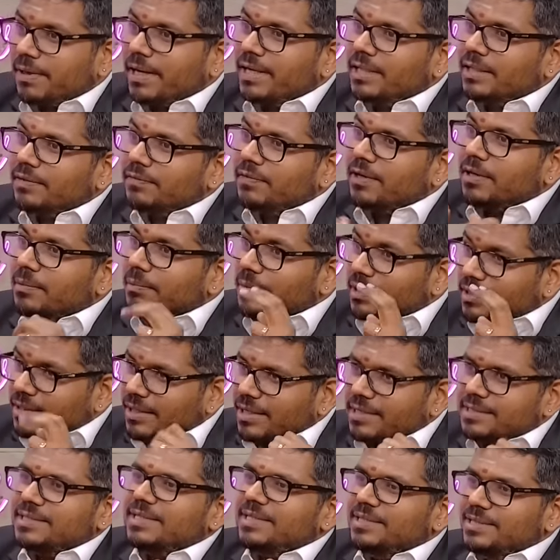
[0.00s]
why the word
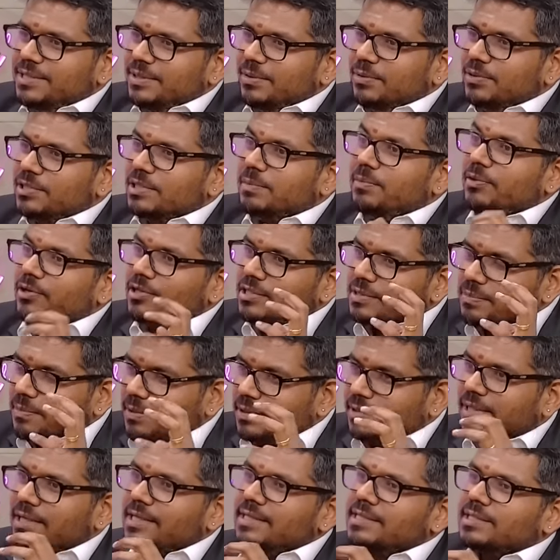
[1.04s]
Madrasi is used, because
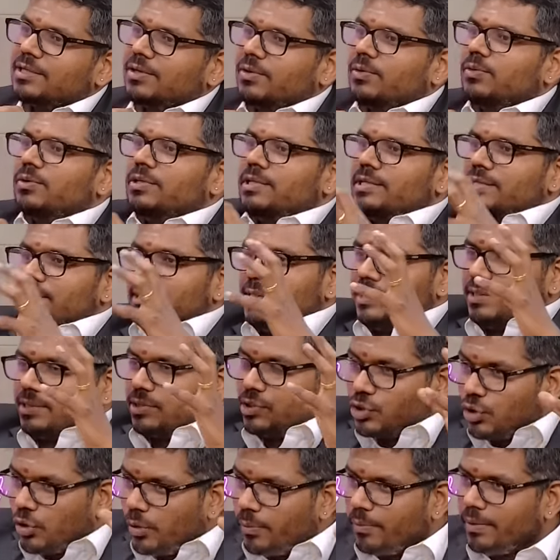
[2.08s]
Madras connotes
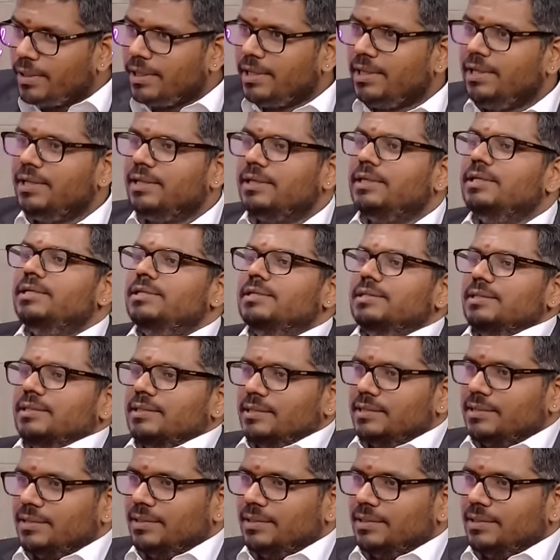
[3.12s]
so many regions.